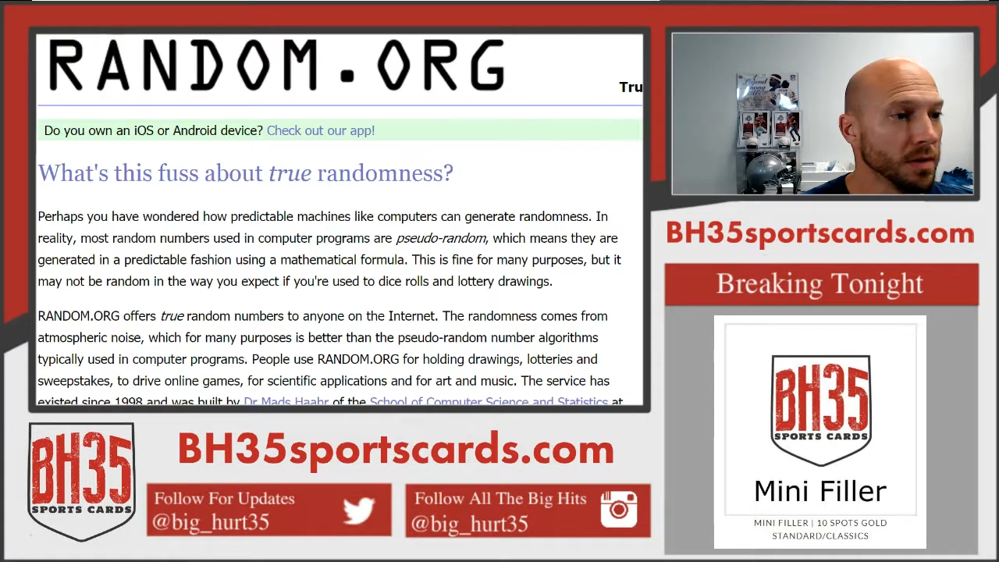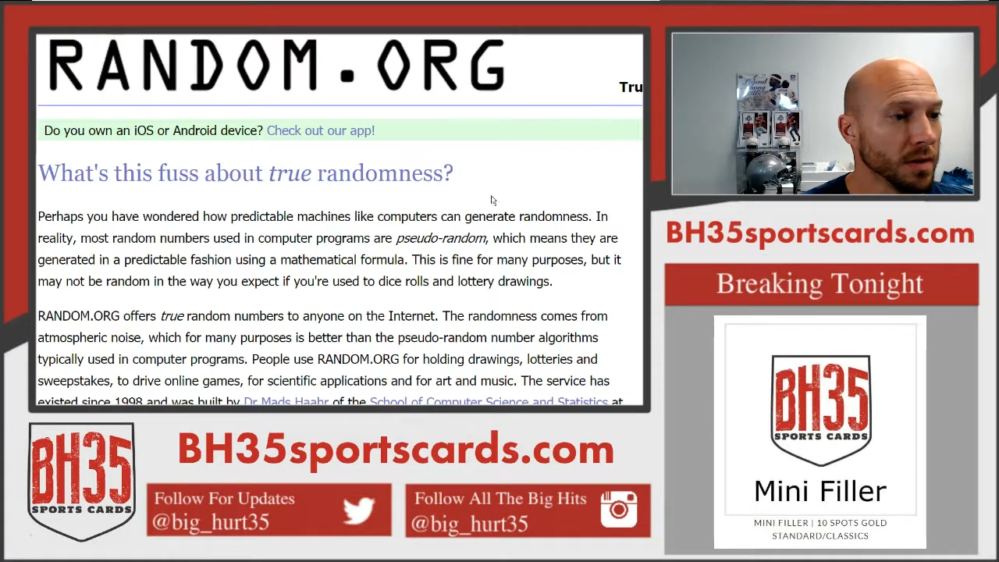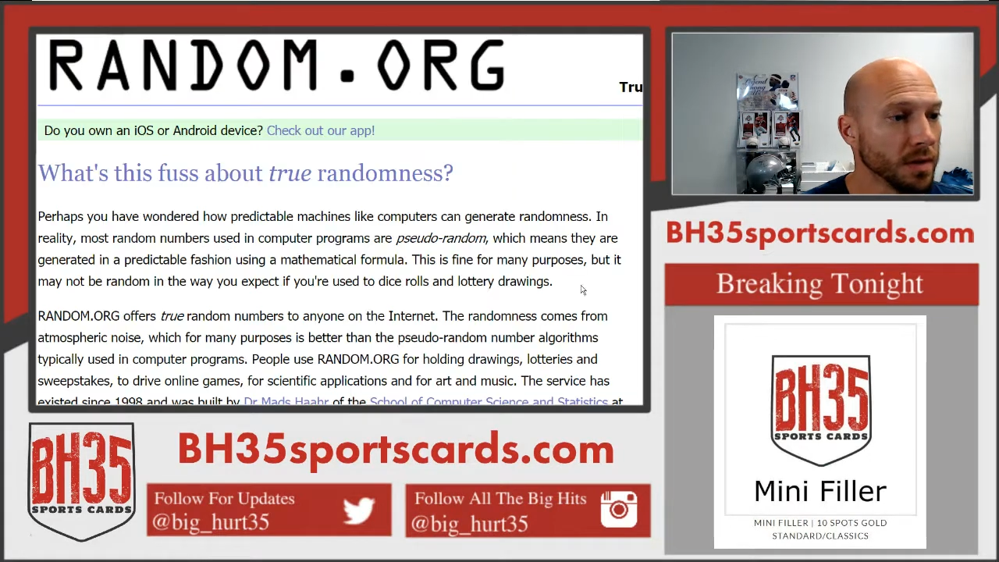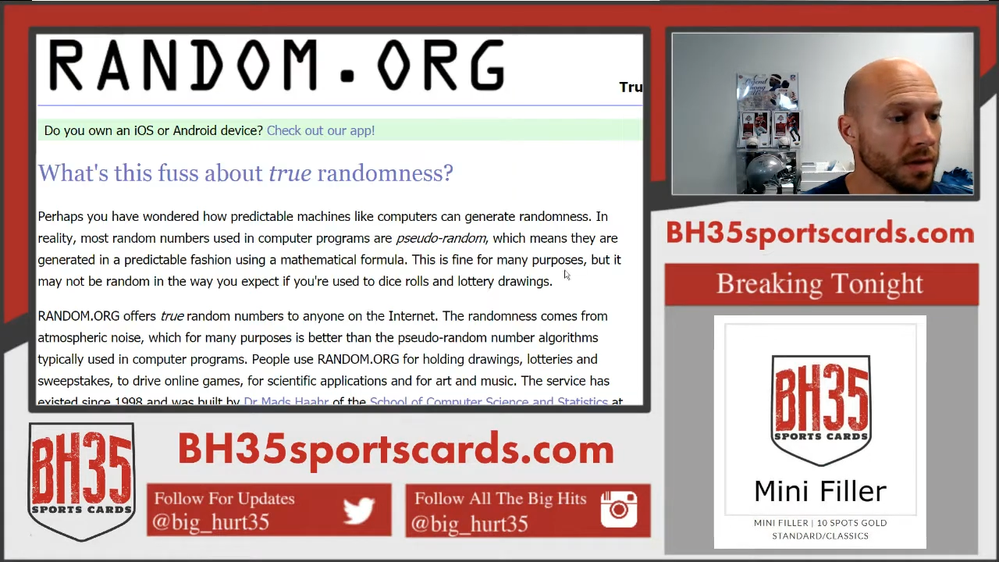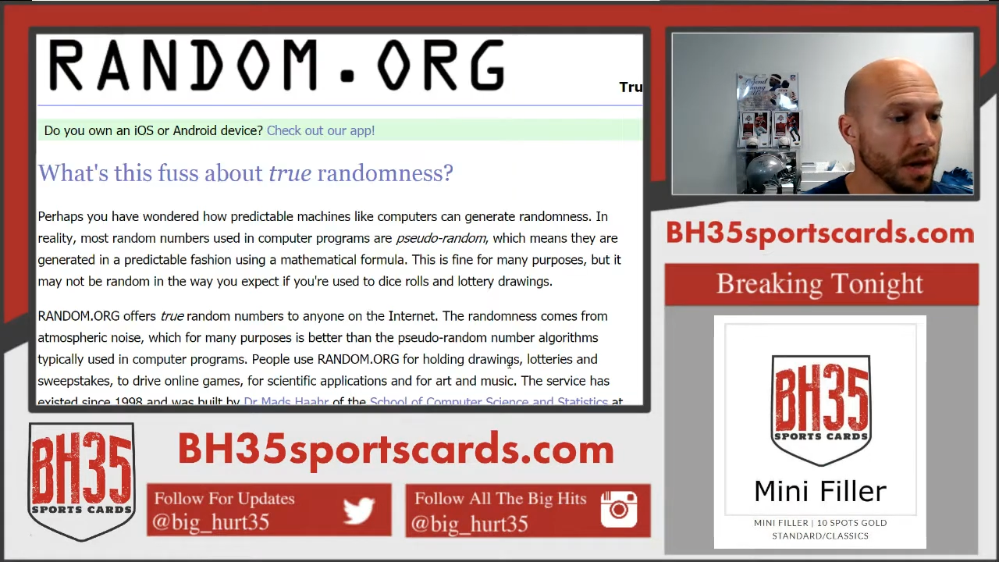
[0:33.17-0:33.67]

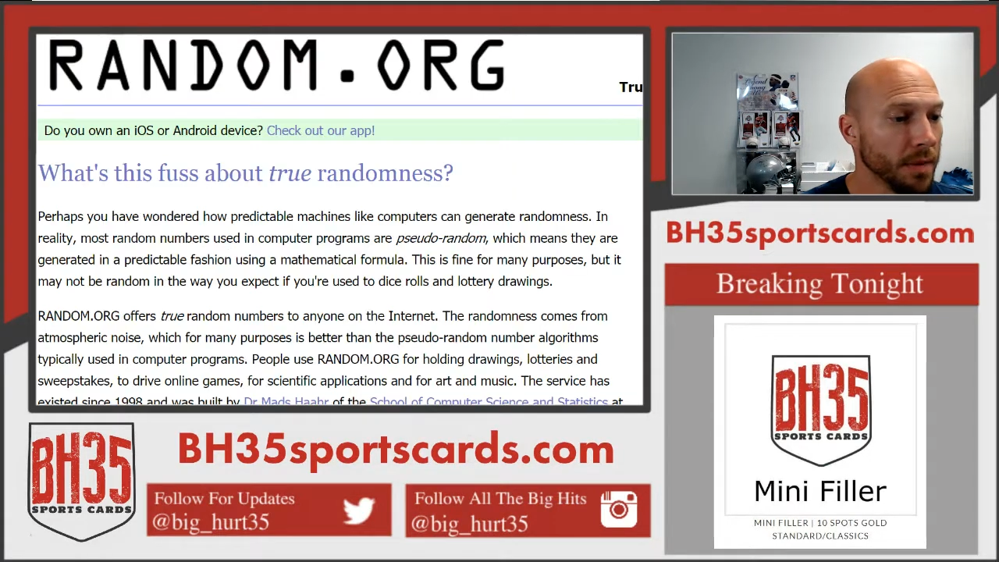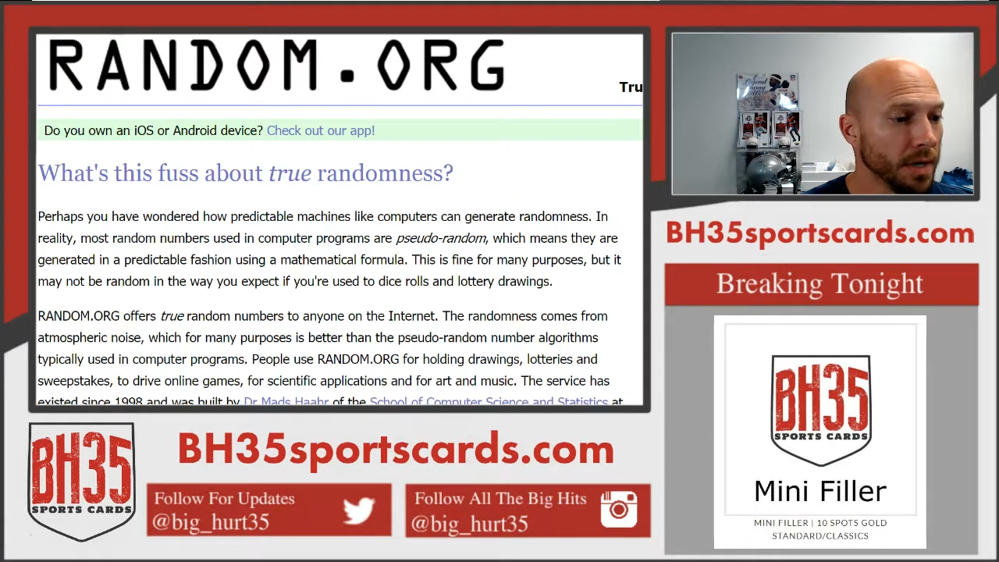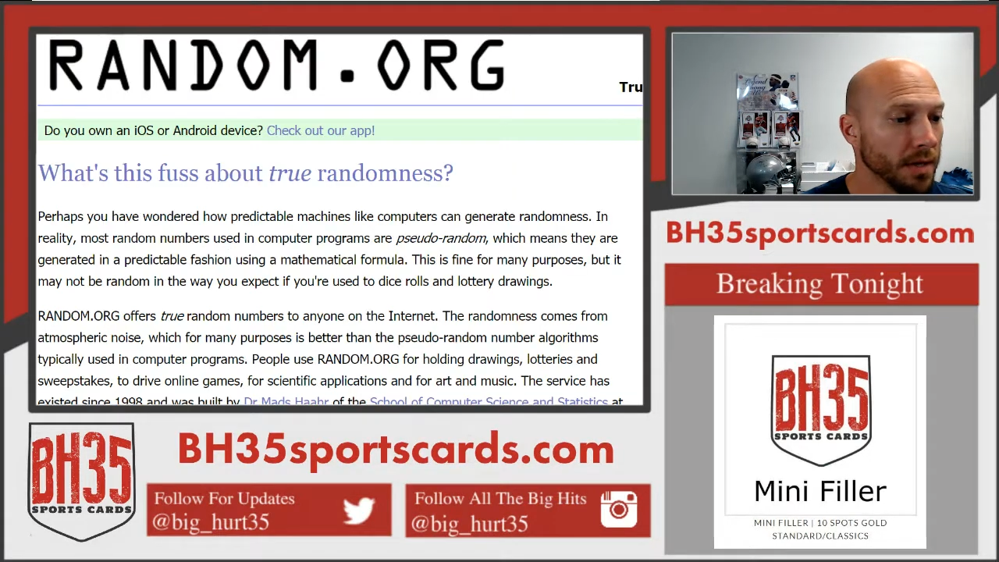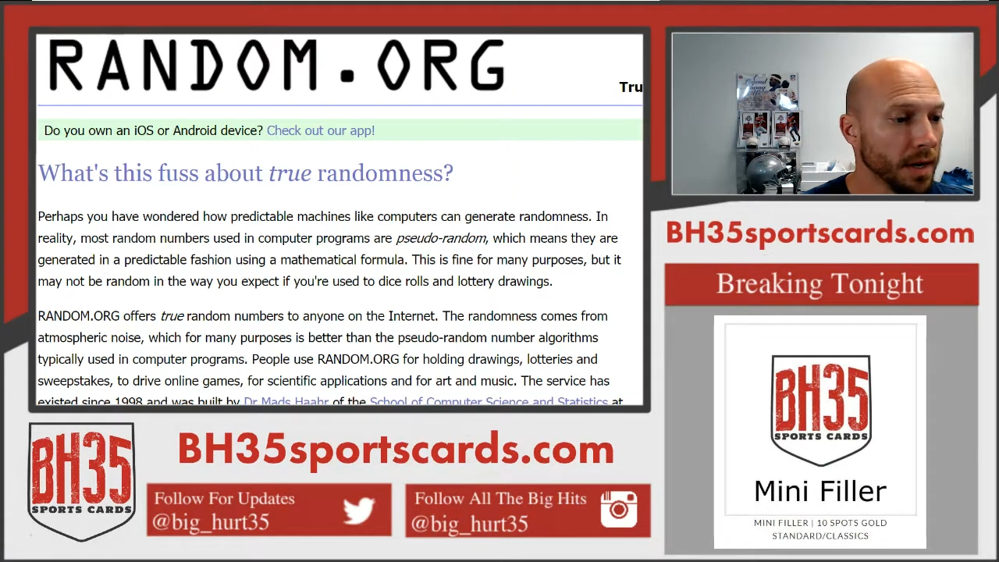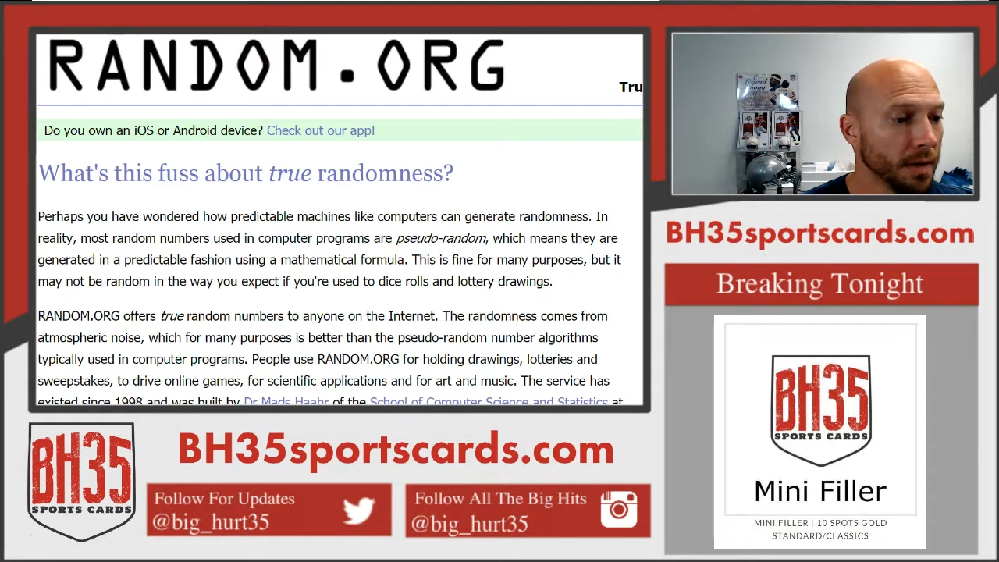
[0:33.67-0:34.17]
This is how many
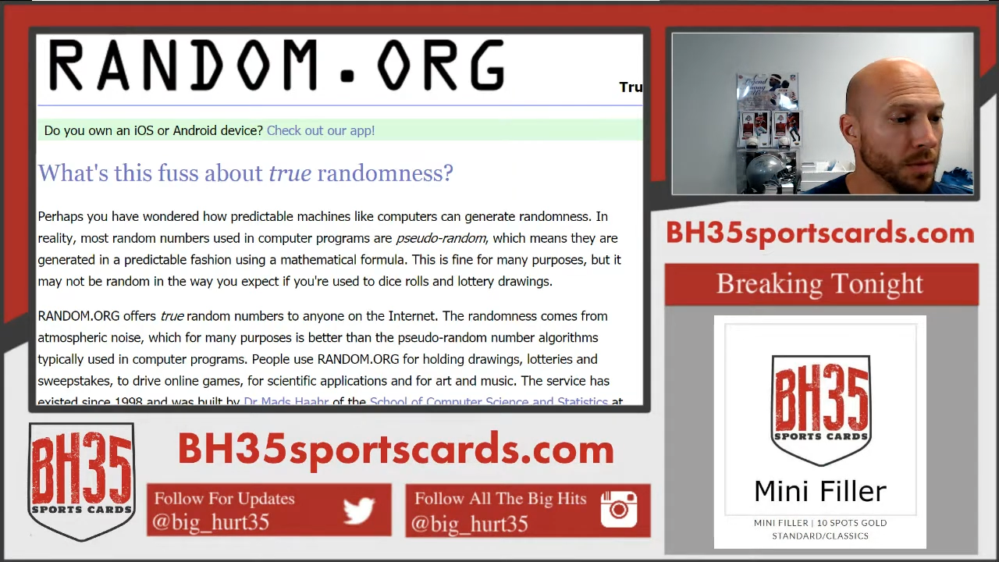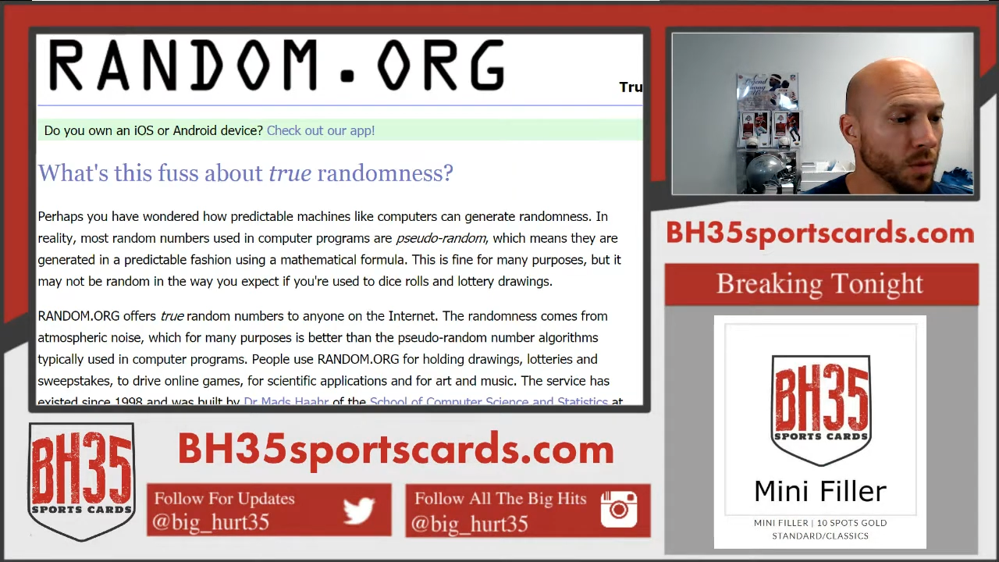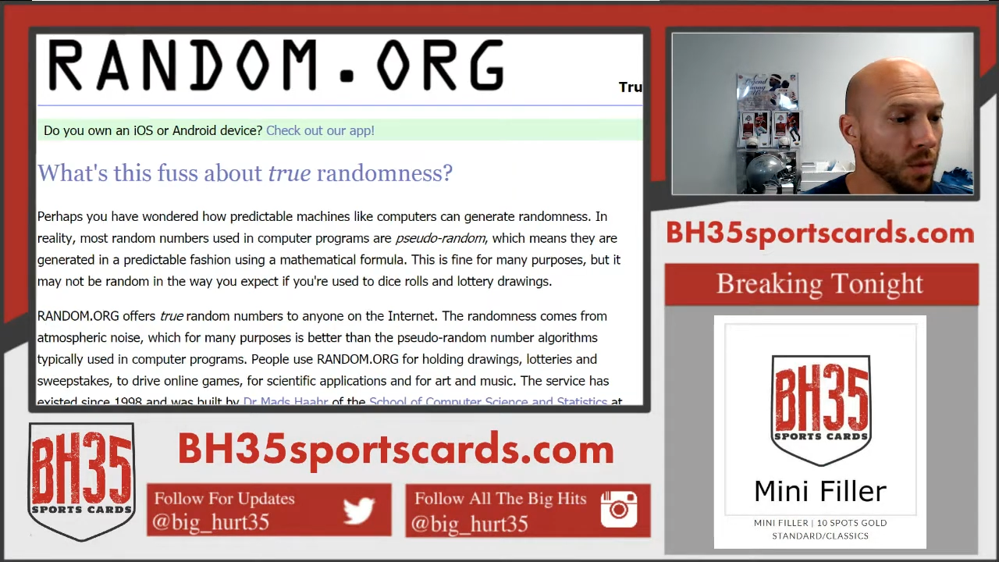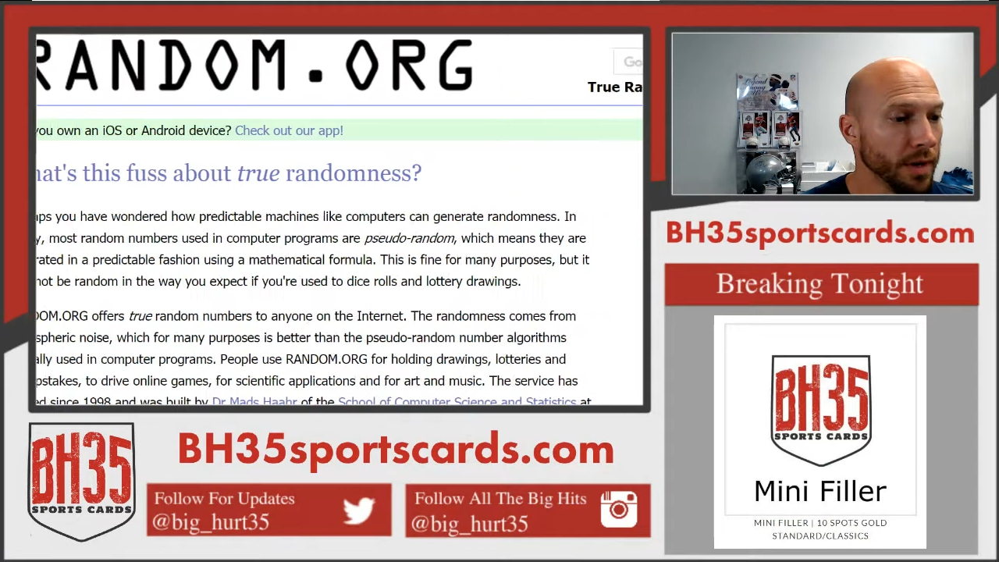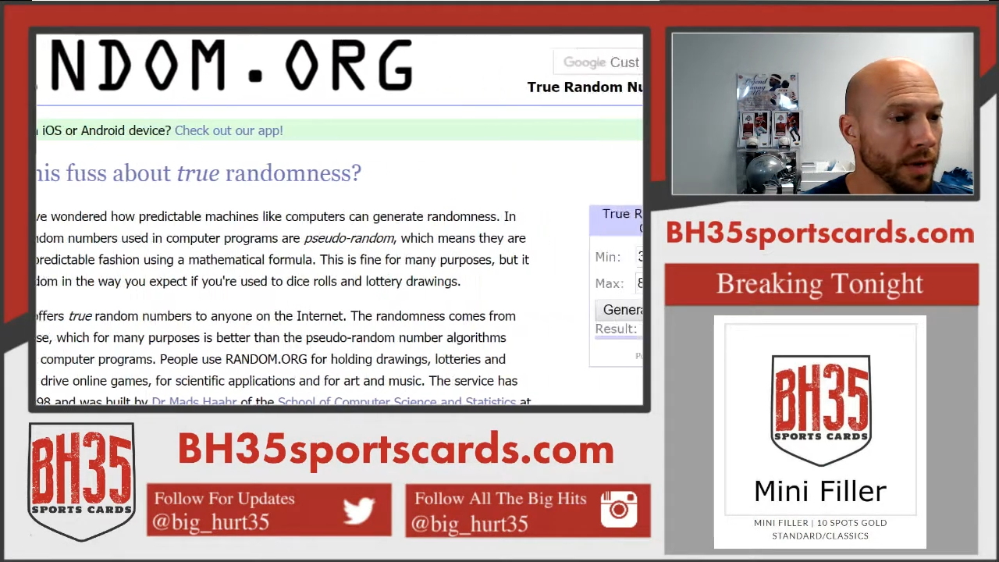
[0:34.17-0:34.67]
times
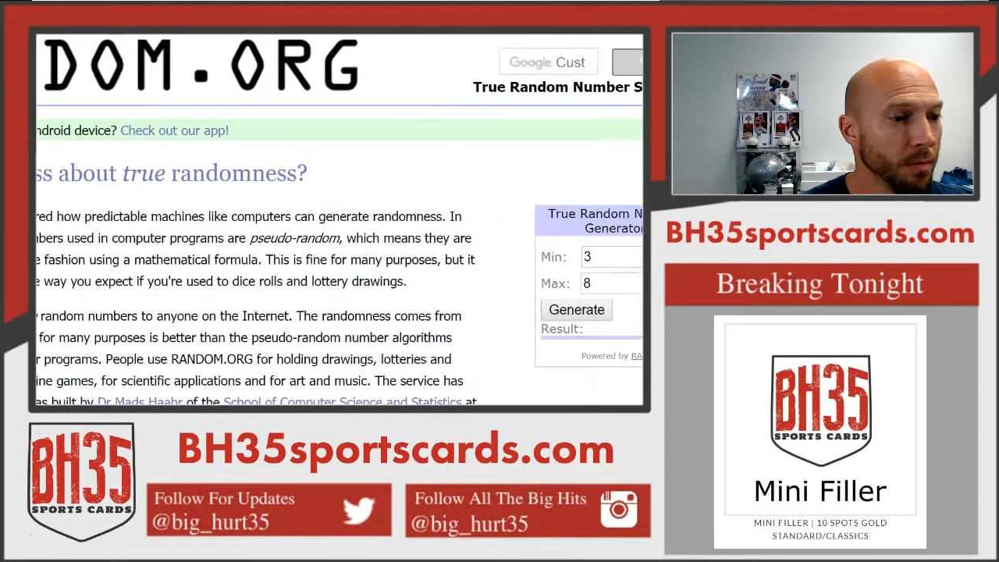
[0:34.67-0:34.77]
we'll hit